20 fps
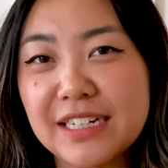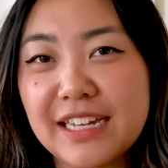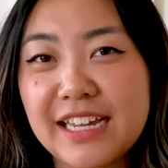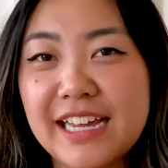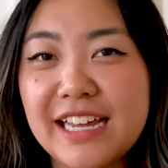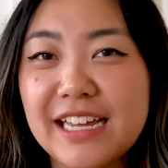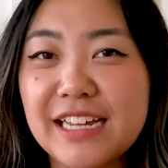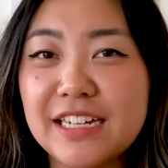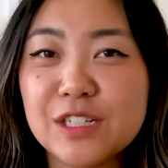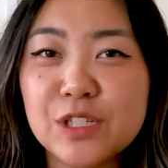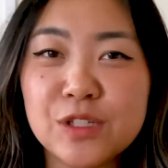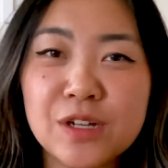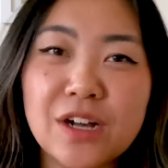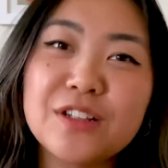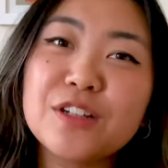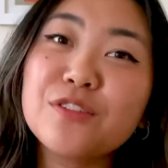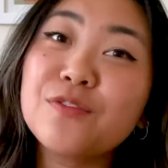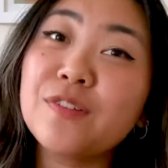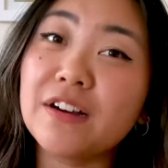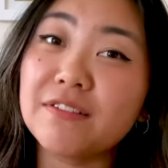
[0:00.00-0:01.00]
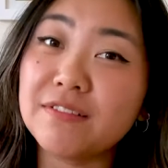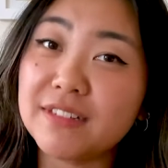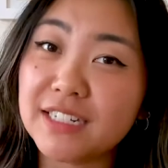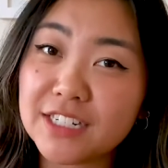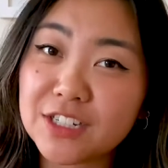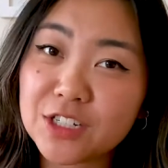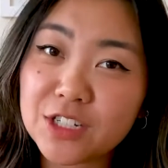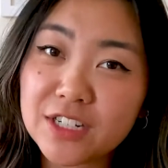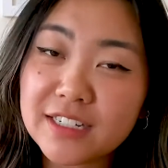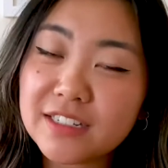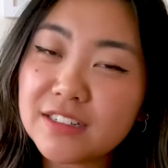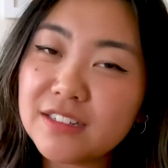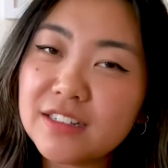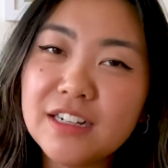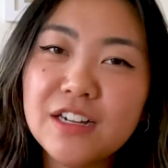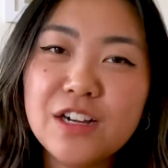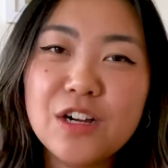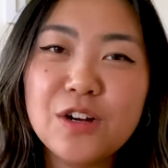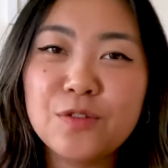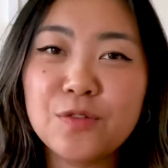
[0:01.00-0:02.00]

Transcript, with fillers: a solid foundation